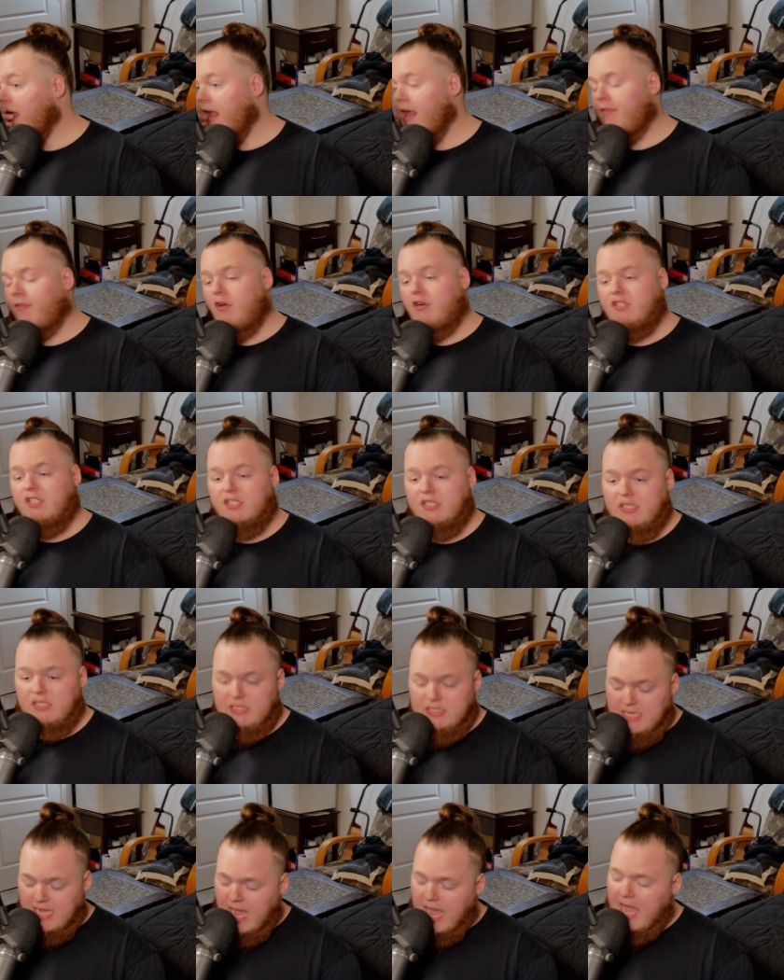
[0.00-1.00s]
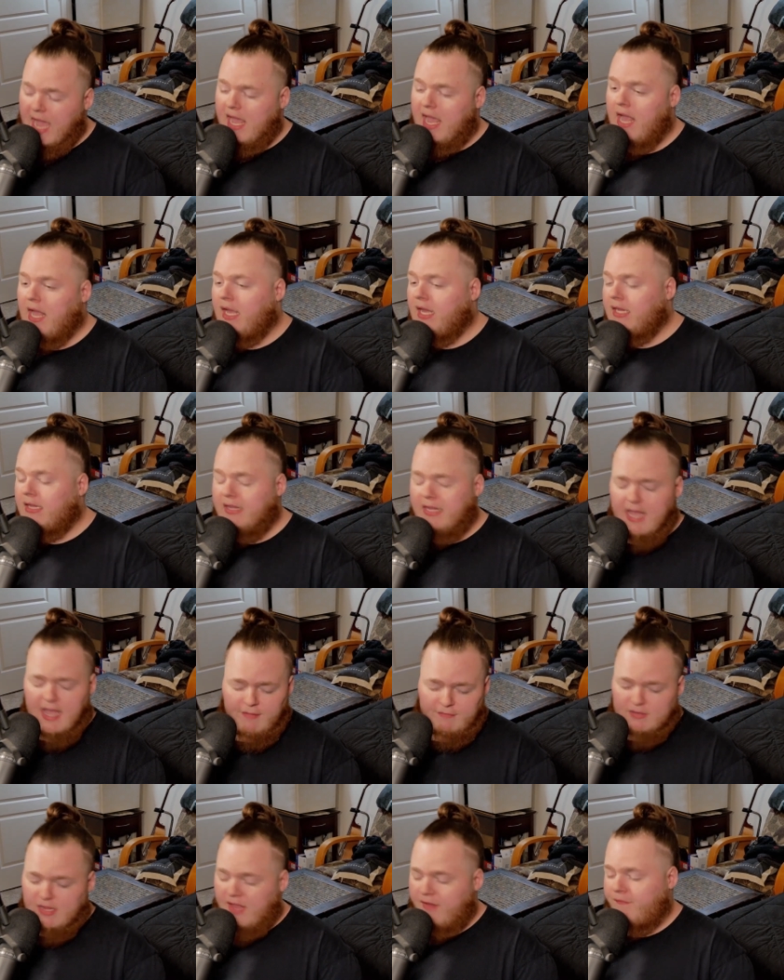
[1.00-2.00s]
And they're just dying
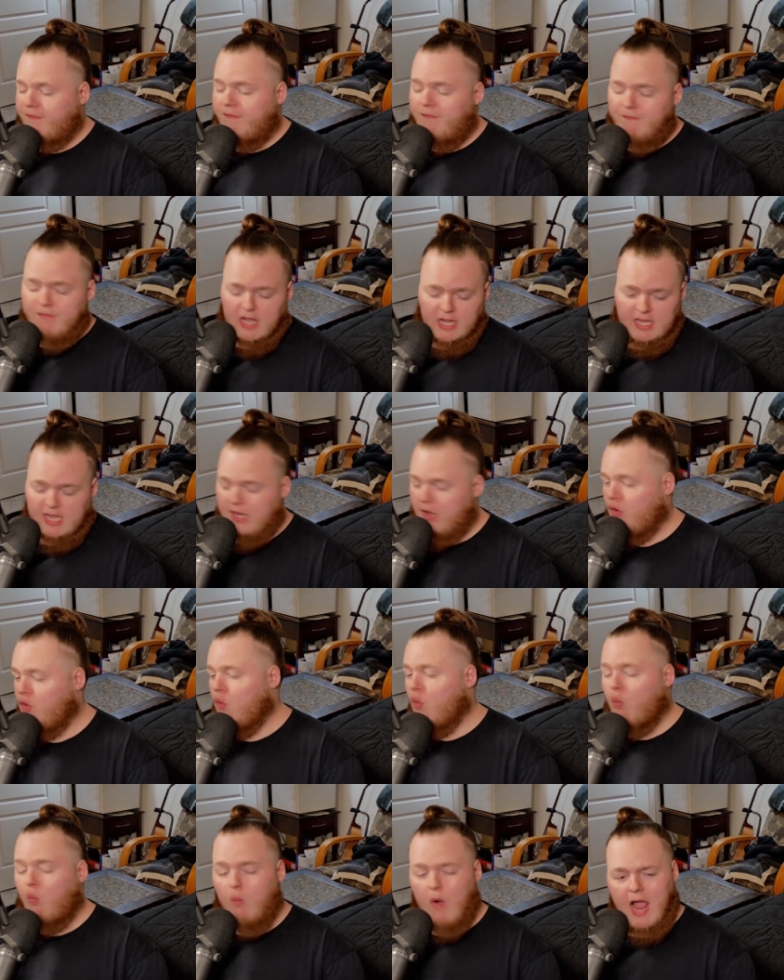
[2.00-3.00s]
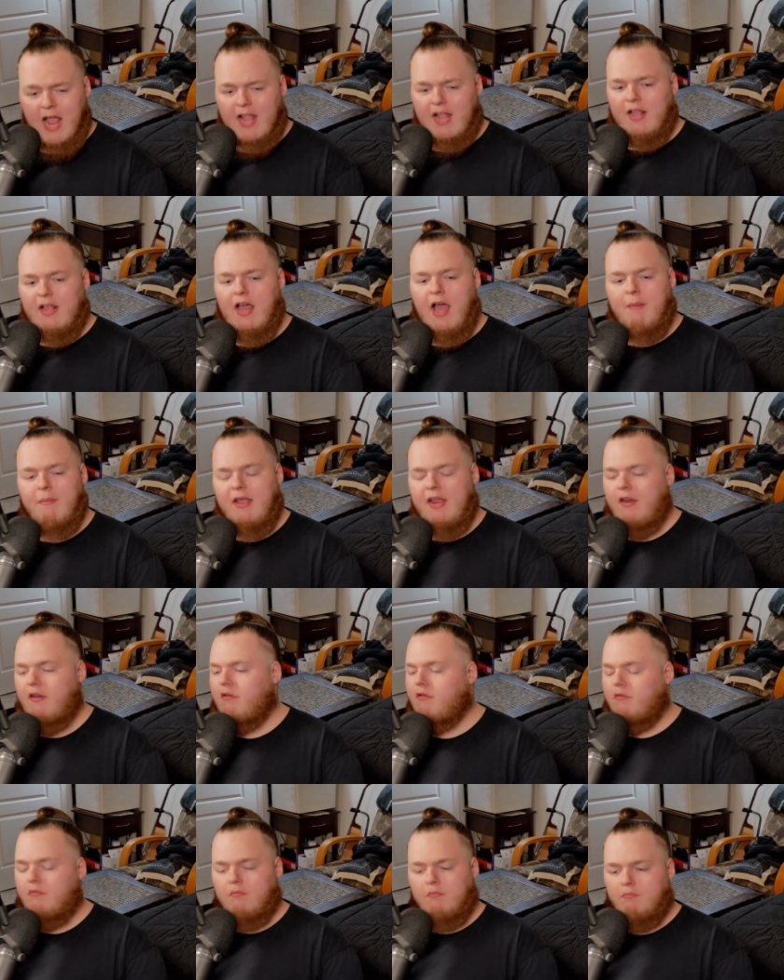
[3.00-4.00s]
left and fucking right. I mean,
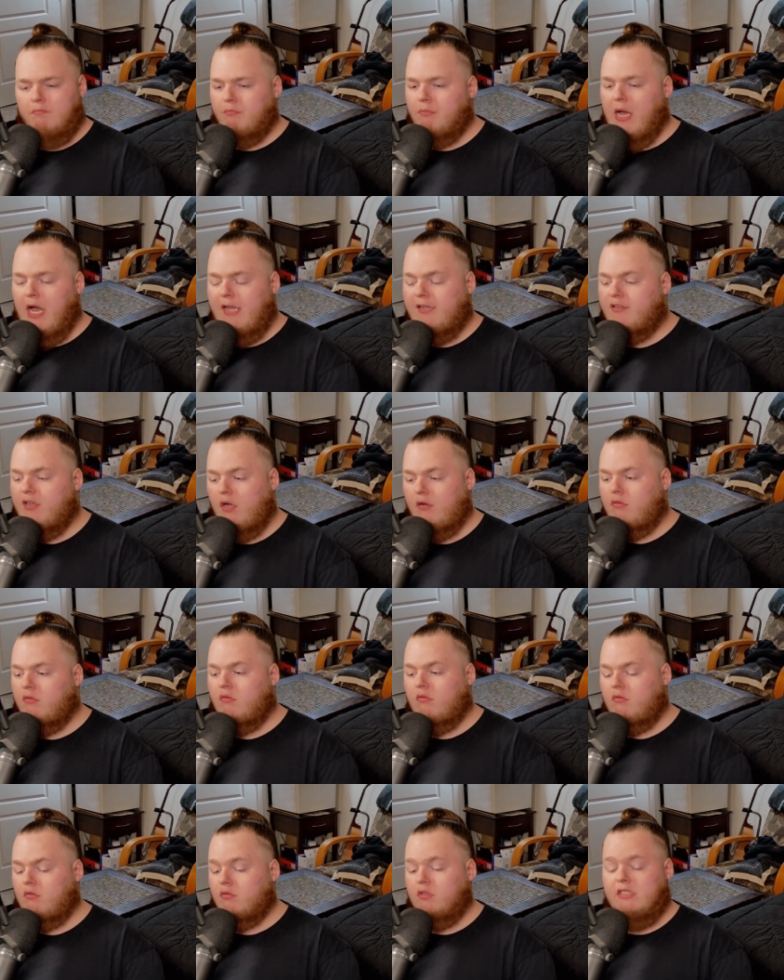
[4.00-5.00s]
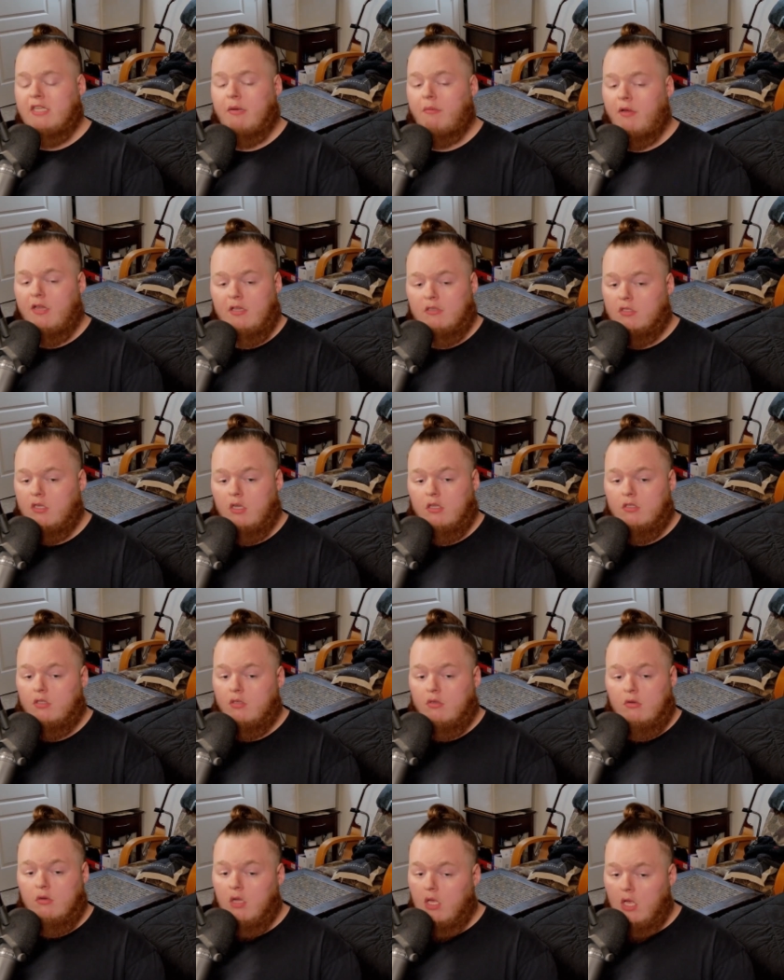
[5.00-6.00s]
Mahito said what he was gonna
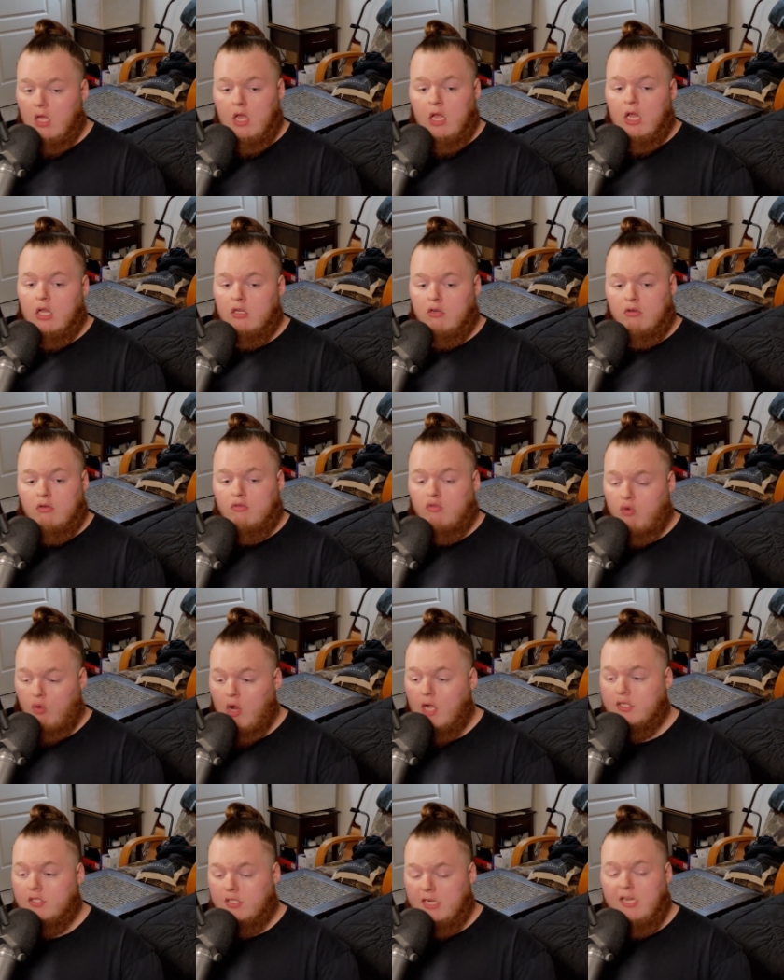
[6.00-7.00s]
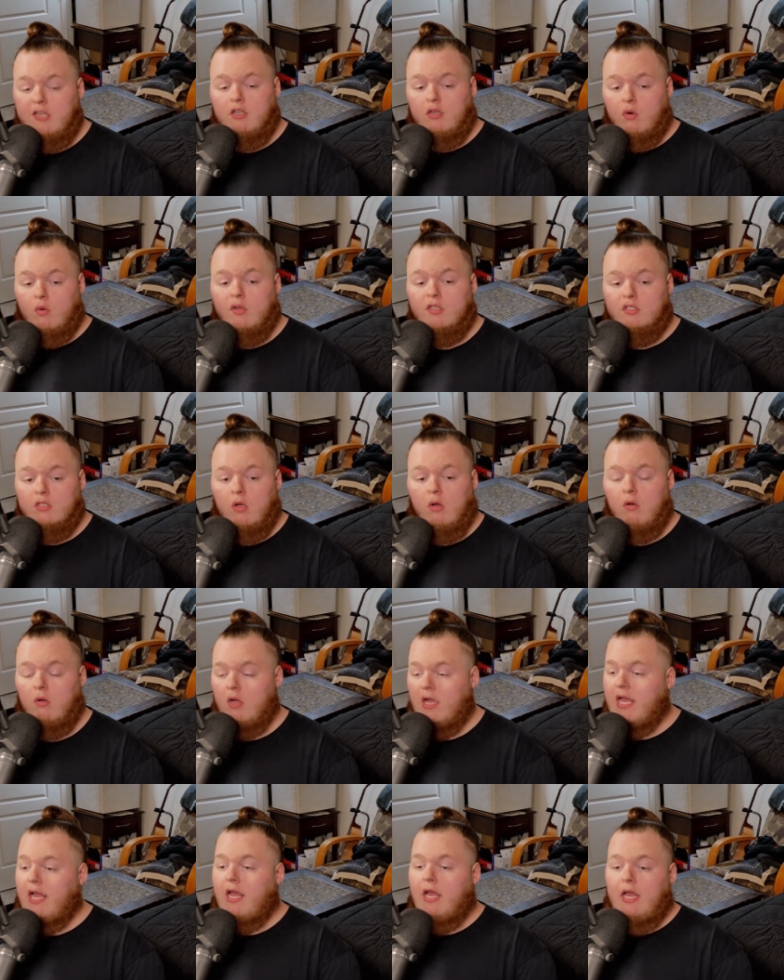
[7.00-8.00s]
do, cr- crush Itadori's soul.
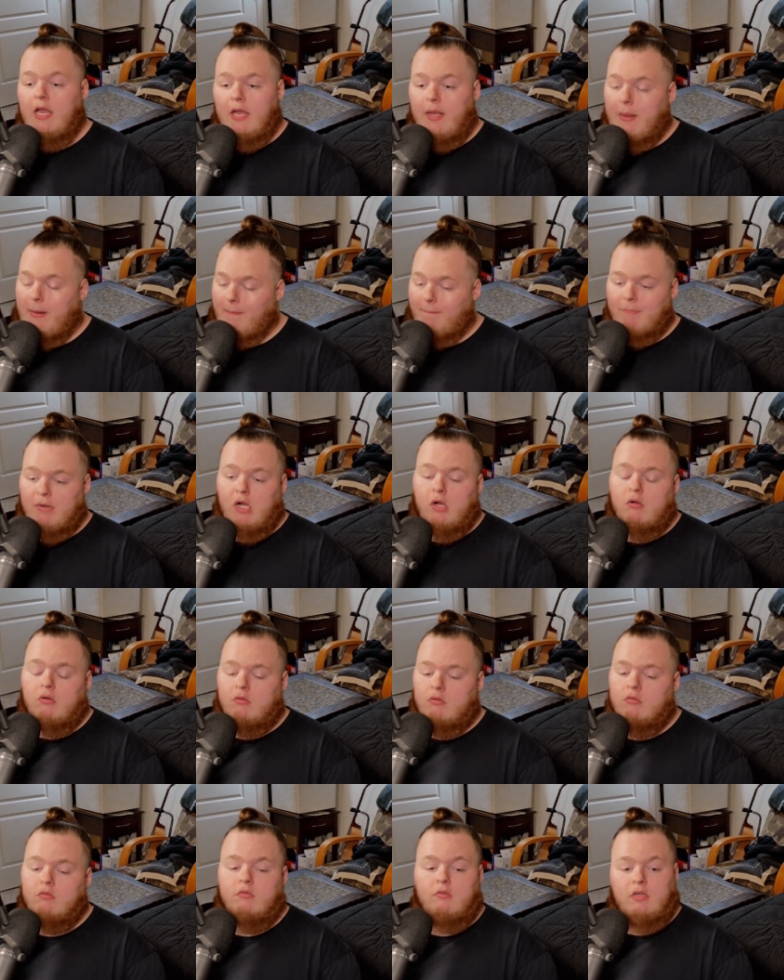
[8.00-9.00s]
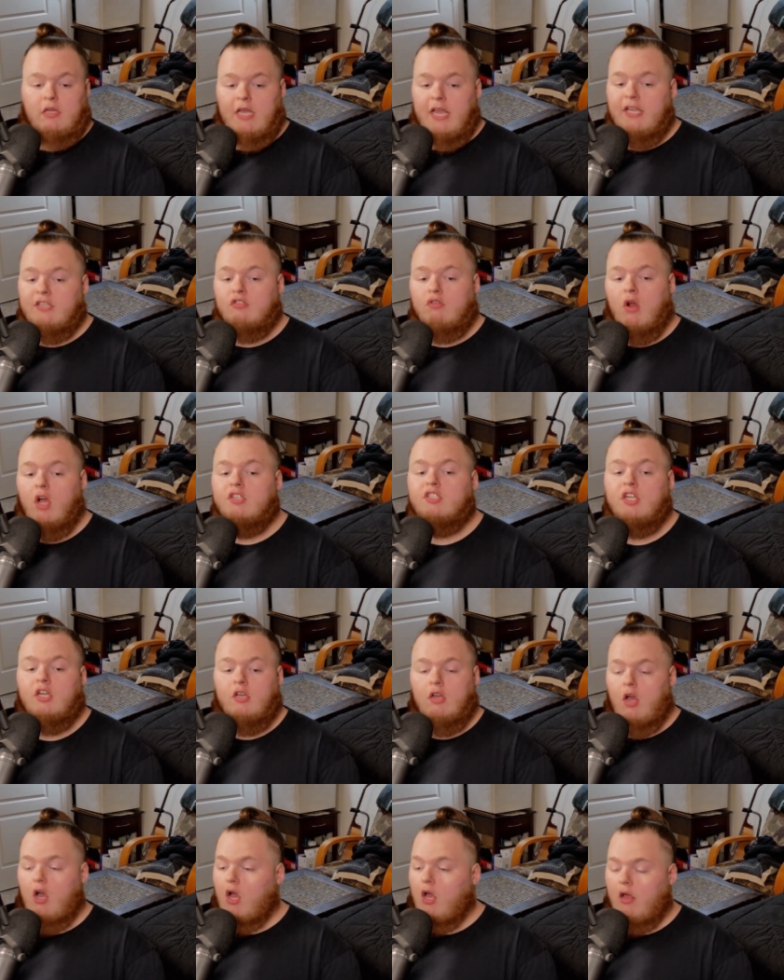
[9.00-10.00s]
Bro, he's
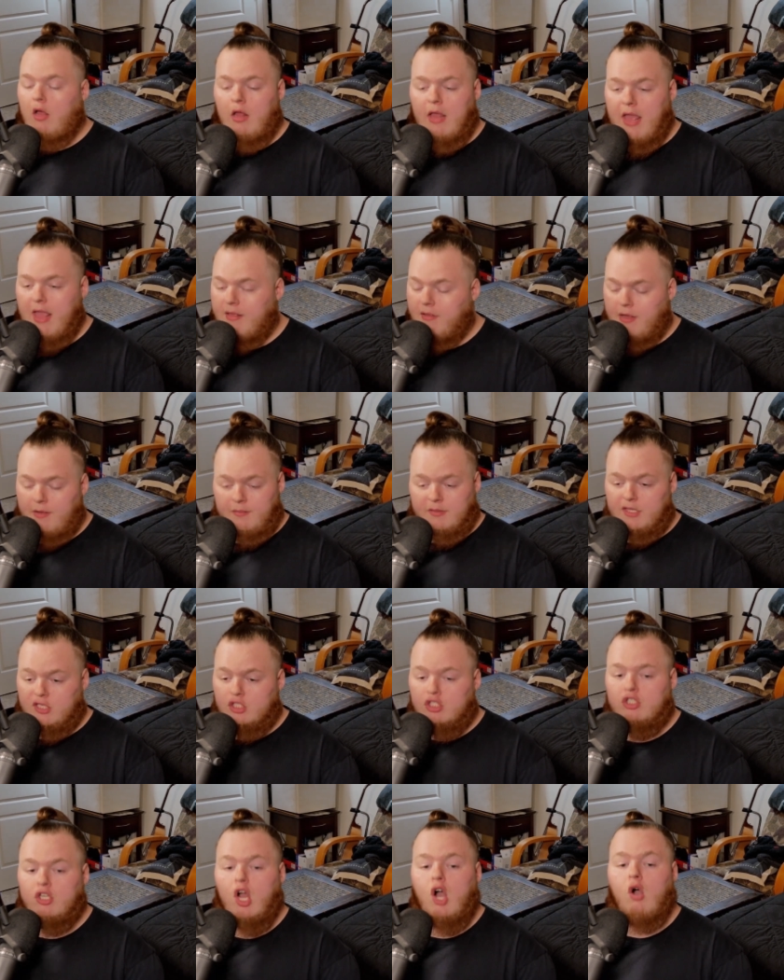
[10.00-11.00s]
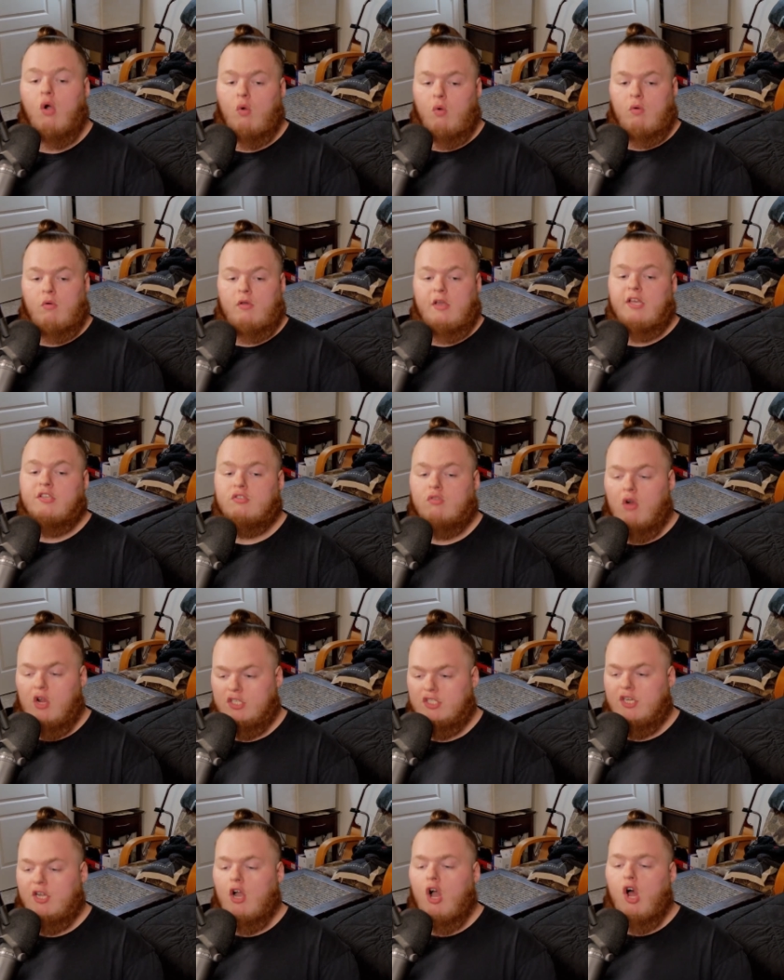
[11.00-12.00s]
crushing. Uh, this show is
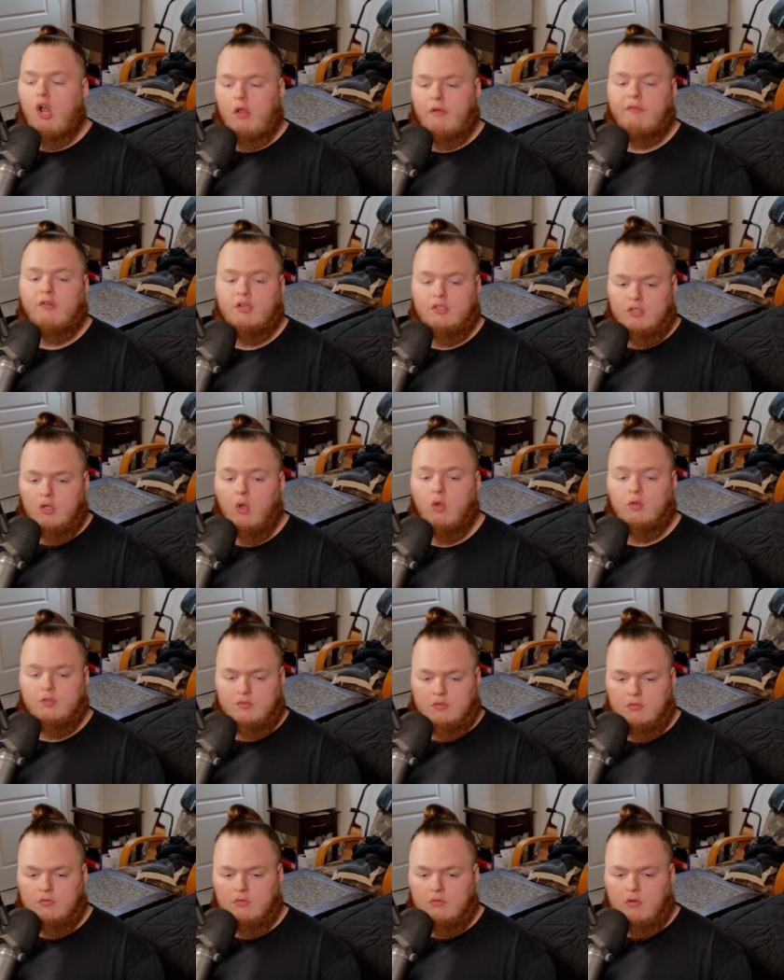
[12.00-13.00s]
crushing all of our souls.